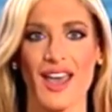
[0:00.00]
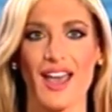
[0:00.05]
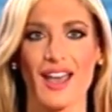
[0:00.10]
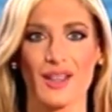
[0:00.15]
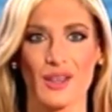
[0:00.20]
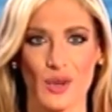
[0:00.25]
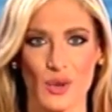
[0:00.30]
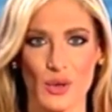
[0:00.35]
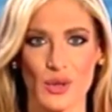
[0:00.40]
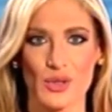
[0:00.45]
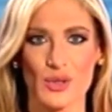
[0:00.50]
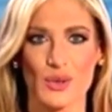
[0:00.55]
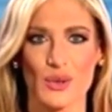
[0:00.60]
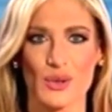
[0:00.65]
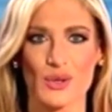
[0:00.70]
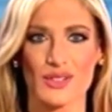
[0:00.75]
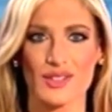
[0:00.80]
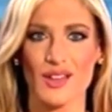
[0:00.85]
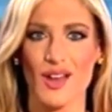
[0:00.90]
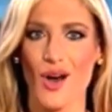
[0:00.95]
and your
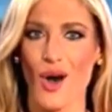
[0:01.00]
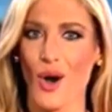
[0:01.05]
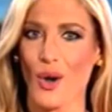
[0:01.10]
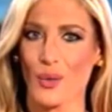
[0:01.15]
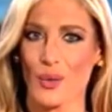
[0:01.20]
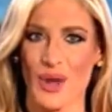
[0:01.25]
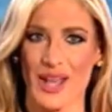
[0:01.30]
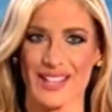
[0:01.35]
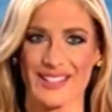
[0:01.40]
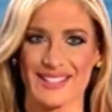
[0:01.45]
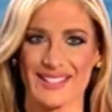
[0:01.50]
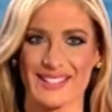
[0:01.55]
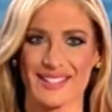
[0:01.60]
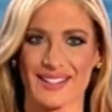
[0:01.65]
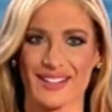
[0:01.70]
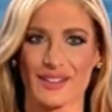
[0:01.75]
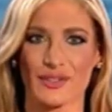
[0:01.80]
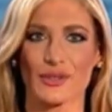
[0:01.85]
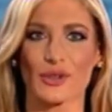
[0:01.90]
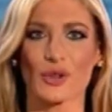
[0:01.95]
source always
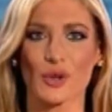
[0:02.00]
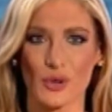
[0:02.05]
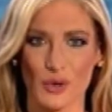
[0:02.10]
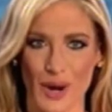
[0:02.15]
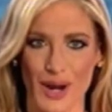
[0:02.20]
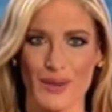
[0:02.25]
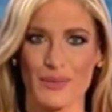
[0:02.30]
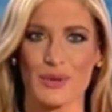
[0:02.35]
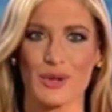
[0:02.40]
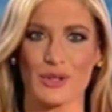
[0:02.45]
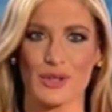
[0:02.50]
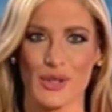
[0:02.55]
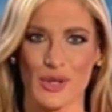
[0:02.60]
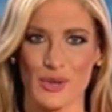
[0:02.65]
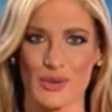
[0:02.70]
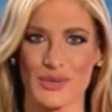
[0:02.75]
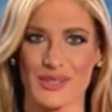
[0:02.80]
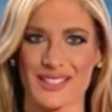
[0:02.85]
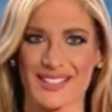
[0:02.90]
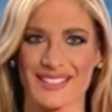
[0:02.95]
for credible
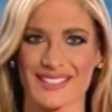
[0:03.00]
news.